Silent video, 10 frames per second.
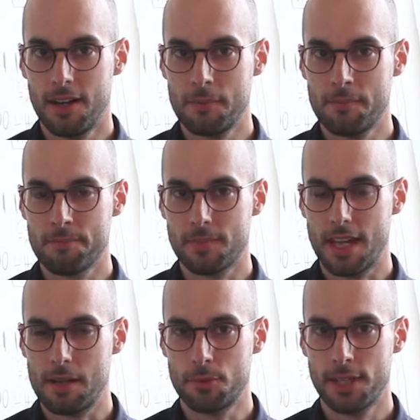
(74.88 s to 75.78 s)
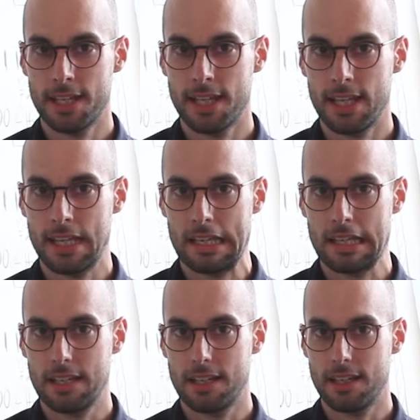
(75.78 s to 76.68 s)
I'm really
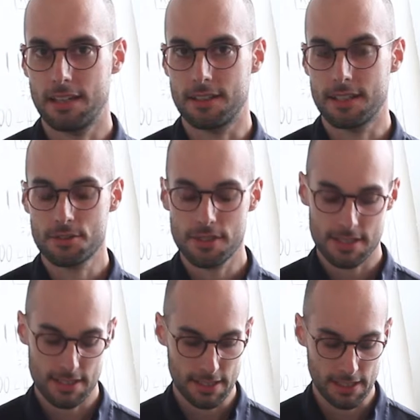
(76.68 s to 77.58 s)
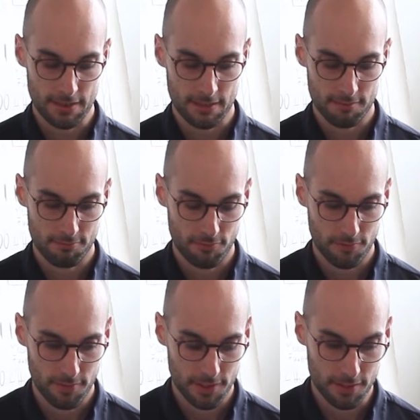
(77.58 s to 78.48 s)
interested
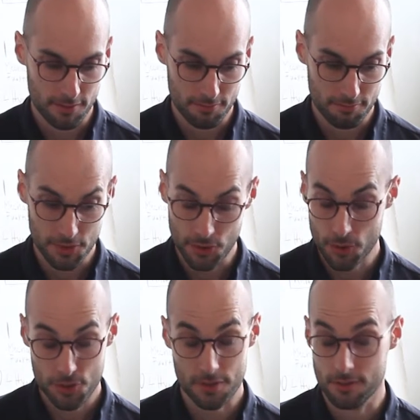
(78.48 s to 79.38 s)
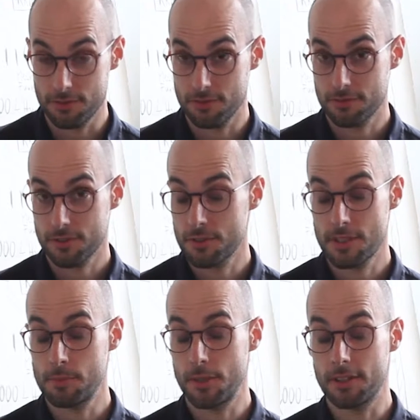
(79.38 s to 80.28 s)
in the notion of
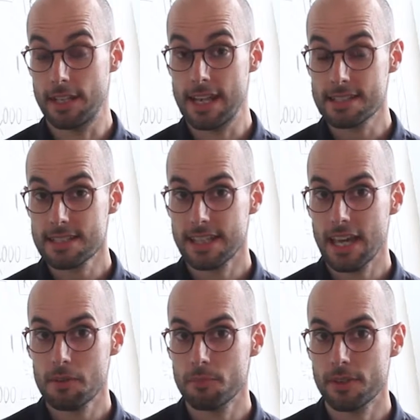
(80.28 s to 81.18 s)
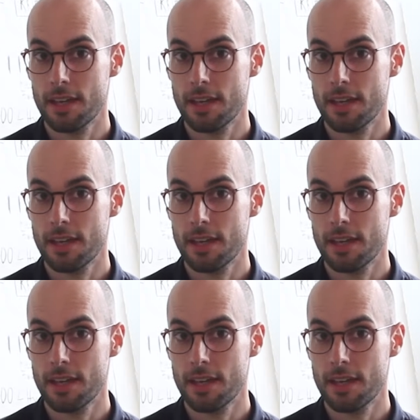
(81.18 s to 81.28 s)
contemporary landscape,